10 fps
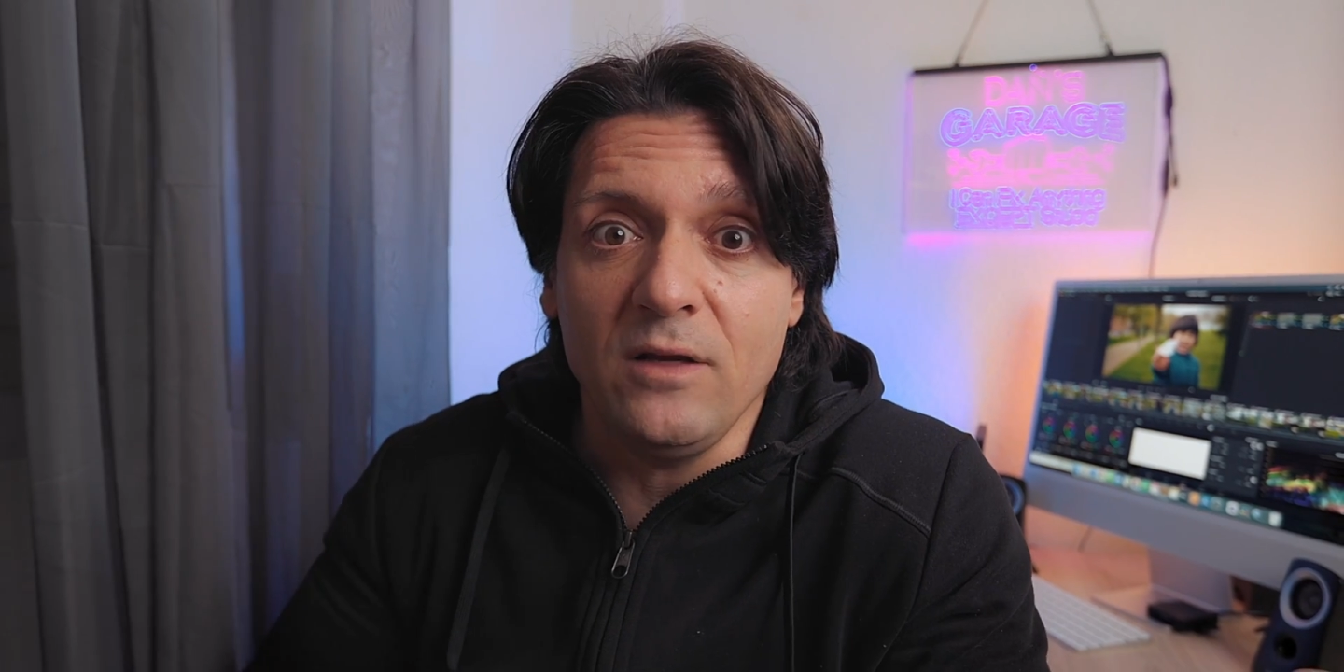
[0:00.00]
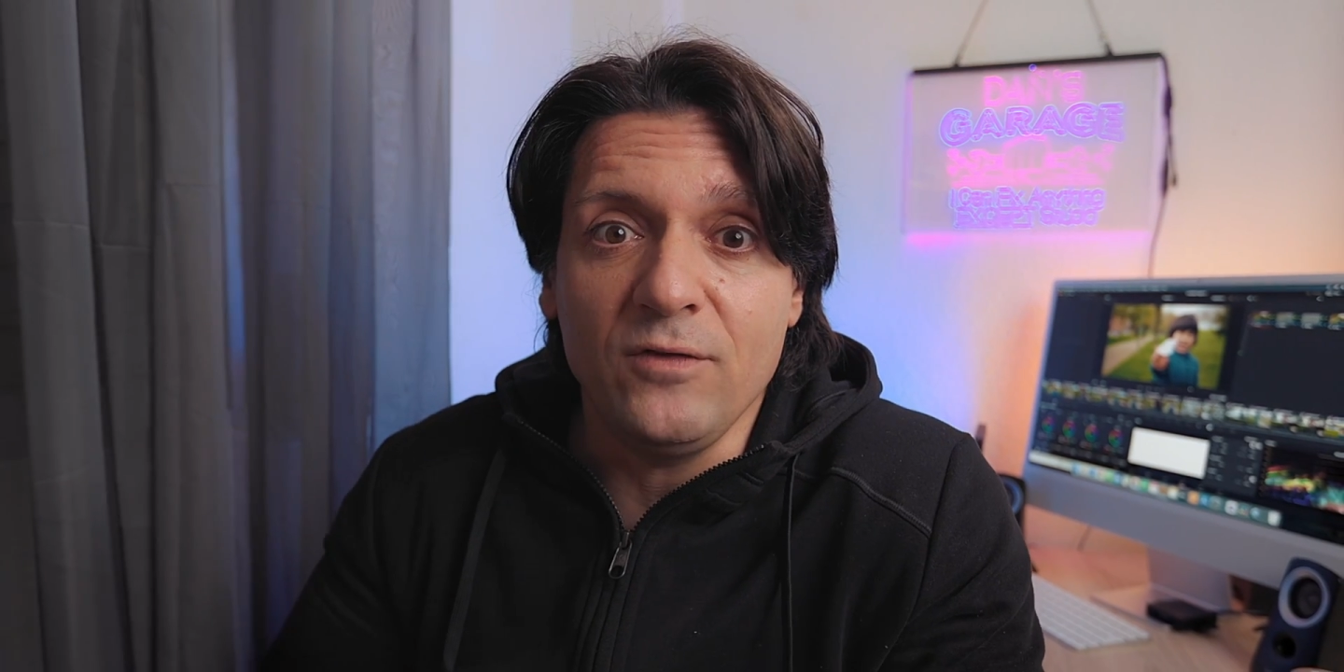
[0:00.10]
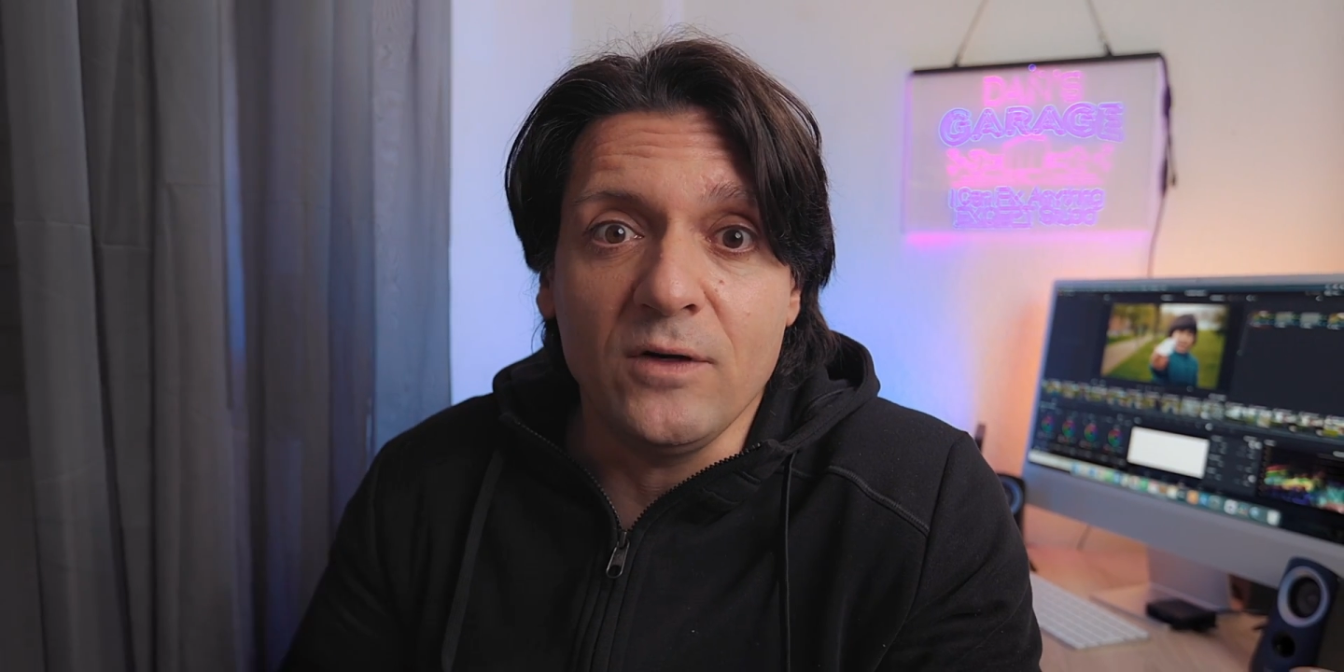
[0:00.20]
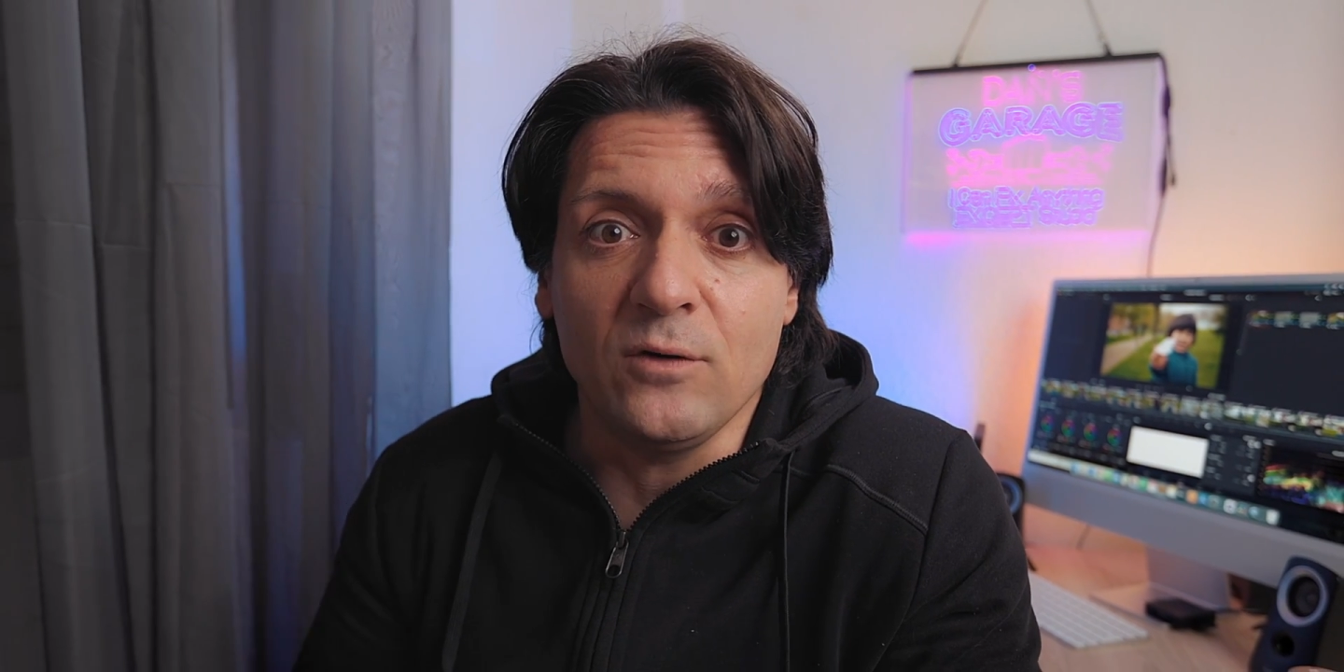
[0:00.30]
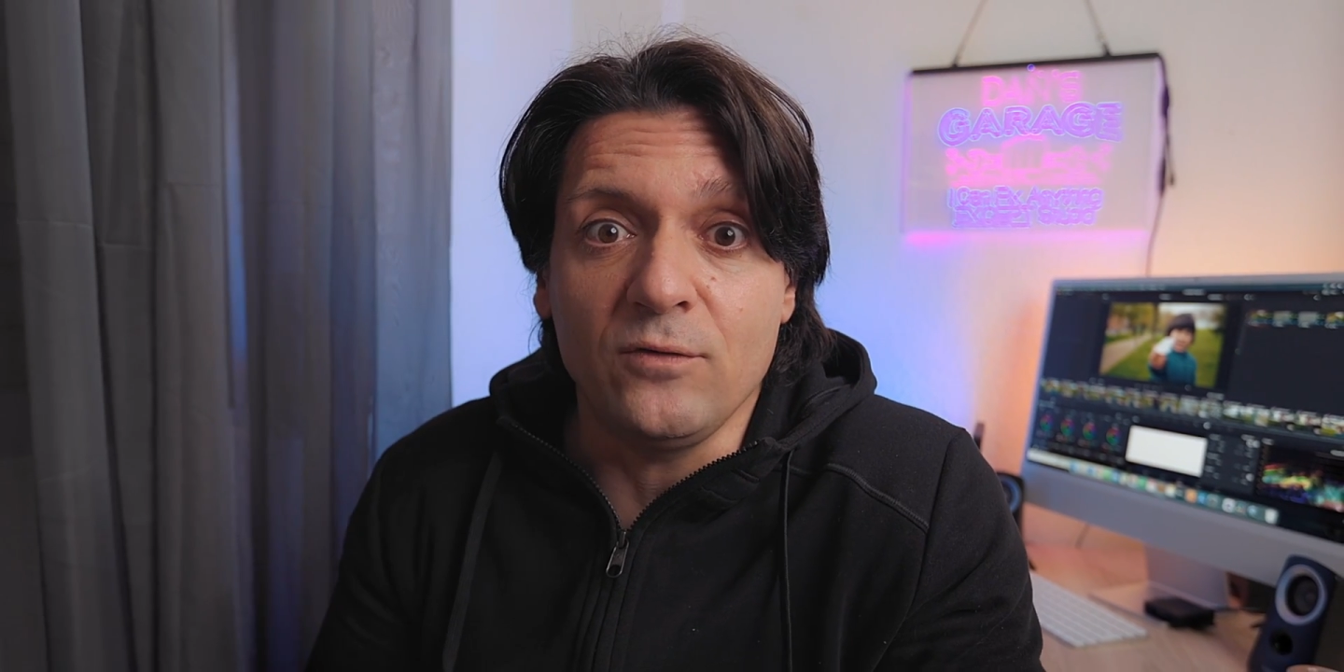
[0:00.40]

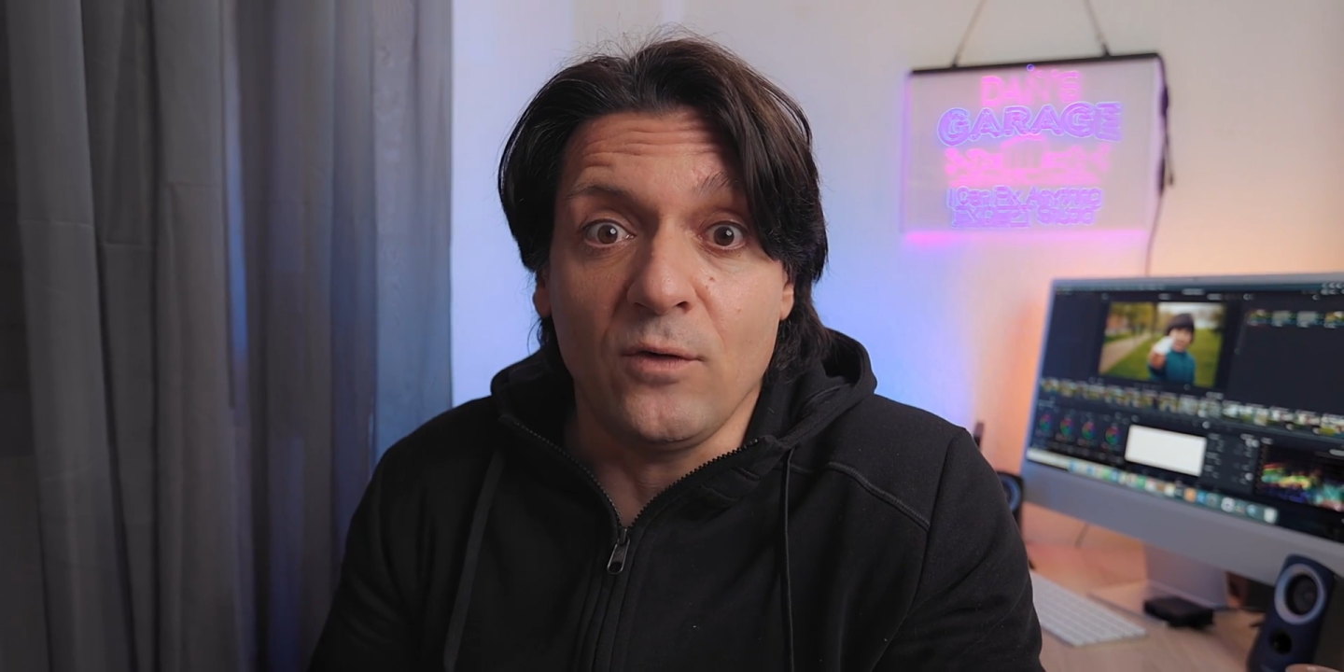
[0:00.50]
difficult